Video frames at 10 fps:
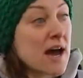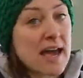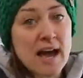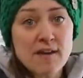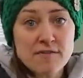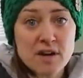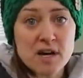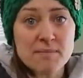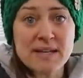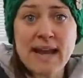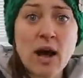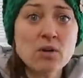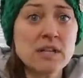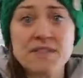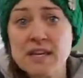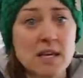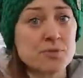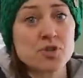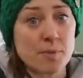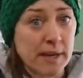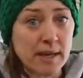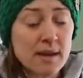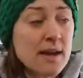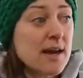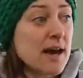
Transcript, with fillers: I have um, an outlet that keeps tripping